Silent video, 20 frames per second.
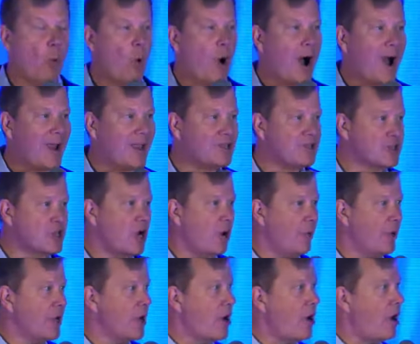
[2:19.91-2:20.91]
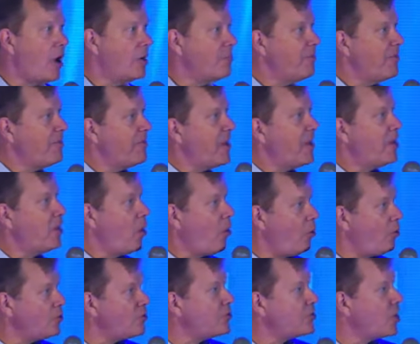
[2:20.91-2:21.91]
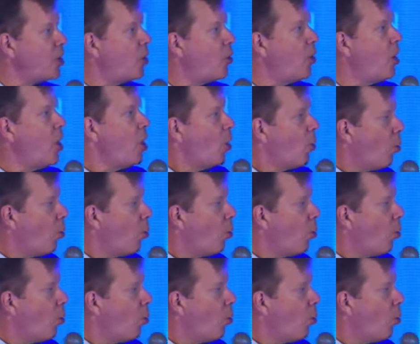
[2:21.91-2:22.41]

why it's going on, but then also